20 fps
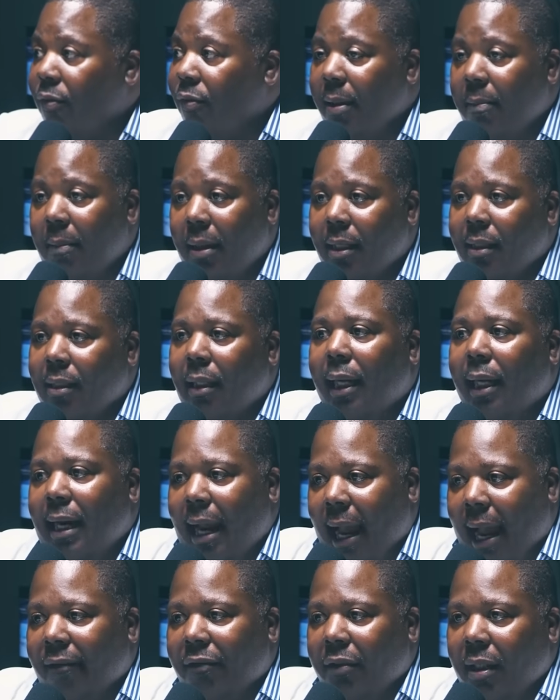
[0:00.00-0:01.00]
3 minutes
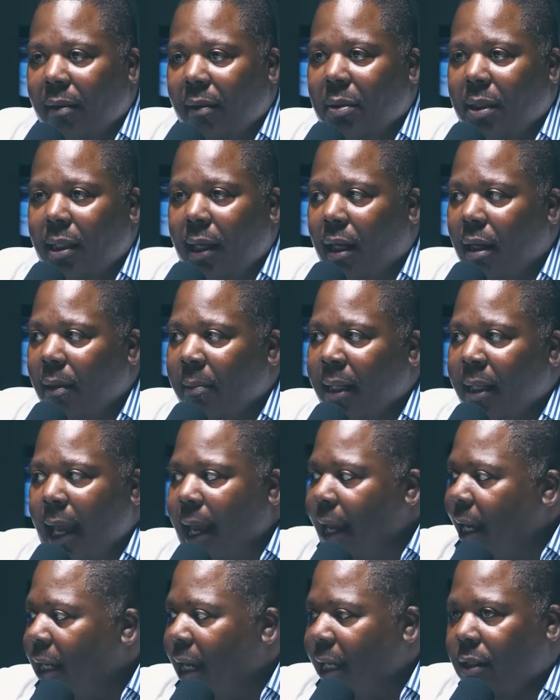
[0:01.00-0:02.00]
later, after them telling
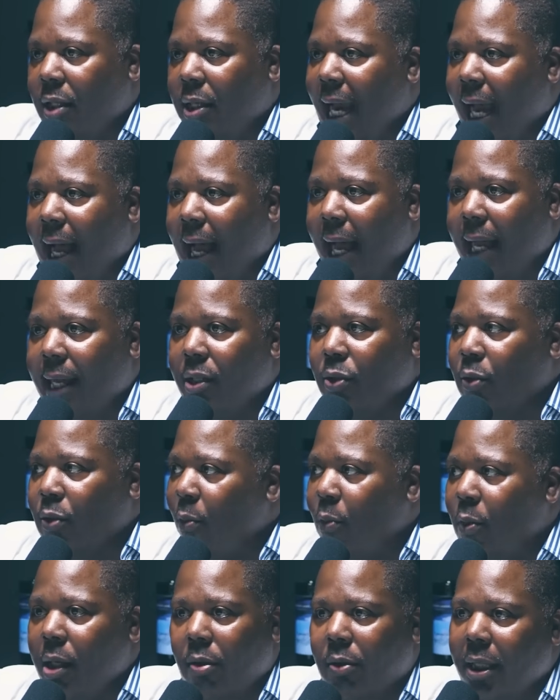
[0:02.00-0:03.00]
me, "Hey, you got eyes
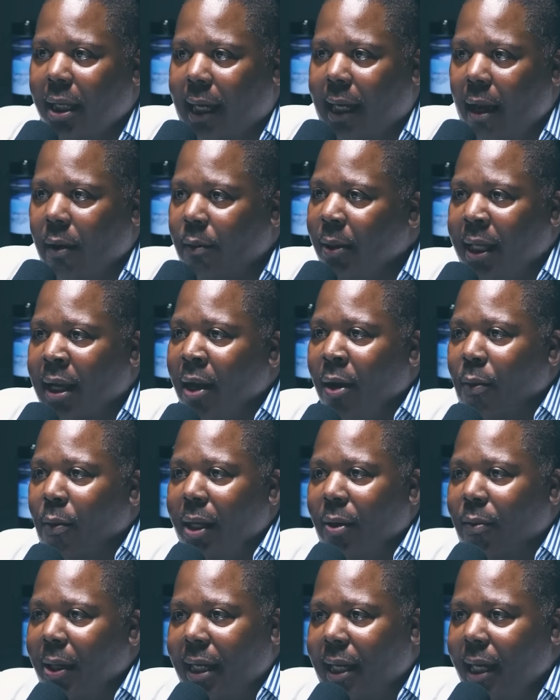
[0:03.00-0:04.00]
on Will, you got,
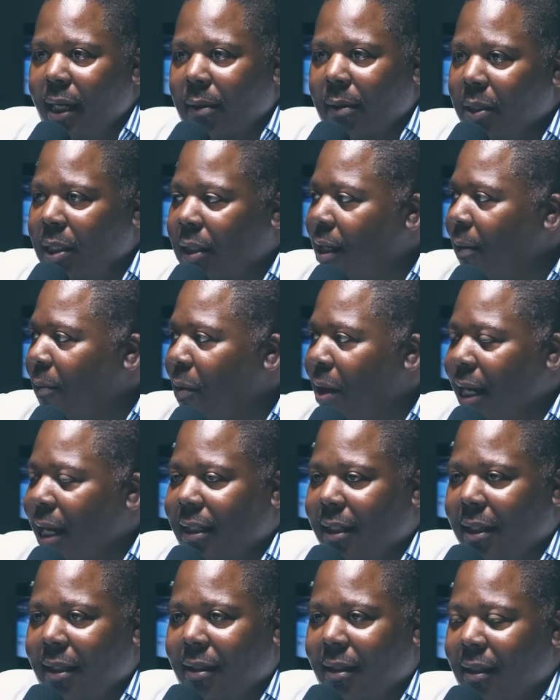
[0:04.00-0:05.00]
we need him to come
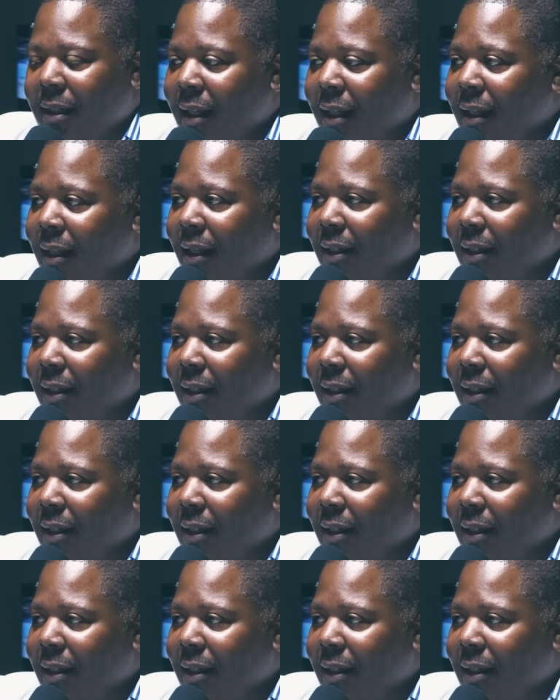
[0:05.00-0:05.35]
watch this."